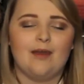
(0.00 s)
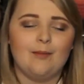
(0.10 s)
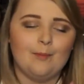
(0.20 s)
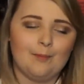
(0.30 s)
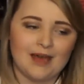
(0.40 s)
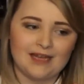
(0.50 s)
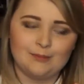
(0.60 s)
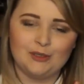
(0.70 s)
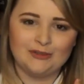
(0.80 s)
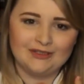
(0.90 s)
bad
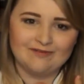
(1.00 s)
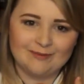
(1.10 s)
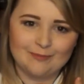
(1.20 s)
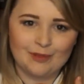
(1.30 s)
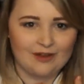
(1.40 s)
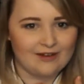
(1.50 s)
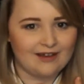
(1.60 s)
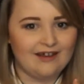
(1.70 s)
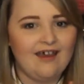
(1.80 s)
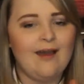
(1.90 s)
beauty blogger,
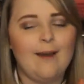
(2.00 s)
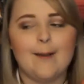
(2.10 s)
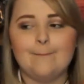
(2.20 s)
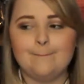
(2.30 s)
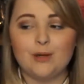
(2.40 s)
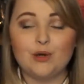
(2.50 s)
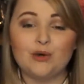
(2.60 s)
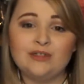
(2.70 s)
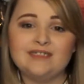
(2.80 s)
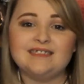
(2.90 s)

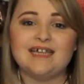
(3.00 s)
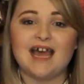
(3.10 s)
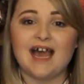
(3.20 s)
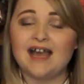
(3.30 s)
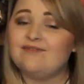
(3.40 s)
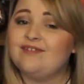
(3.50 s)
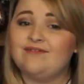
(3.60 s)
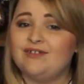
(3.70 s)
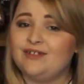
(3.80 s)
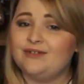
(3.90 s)
but I've never
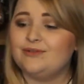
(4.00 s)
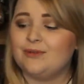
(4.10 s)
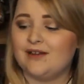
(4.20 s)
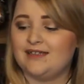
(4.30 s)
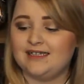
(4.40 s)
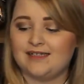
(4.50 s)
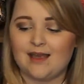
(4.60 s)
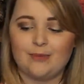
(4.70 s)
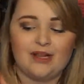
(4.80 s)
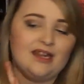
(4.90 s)
used one of these type
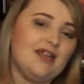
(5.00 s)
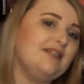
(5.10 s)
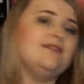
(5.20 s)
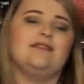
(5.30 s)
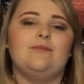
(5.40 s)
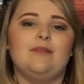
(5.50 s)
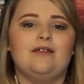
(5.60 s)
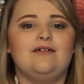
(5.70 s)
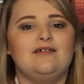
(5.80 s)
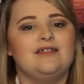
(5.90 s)
of cleansing
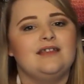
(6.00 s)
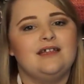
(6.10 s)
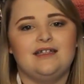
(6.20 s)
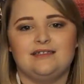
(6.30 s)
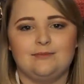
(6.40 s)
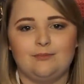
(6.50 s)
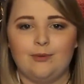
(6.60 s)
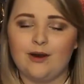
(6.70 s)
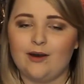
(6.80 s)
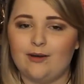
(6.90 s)
milks, cleansing
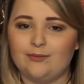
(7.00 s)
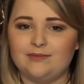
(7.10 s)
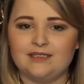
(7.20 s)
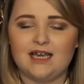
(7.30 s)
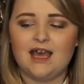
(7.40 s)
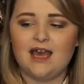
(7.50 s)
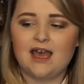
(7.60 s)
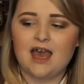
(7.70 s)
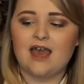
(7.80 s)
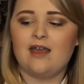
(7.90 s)
balms.
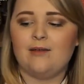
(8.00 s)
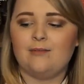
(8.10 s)
I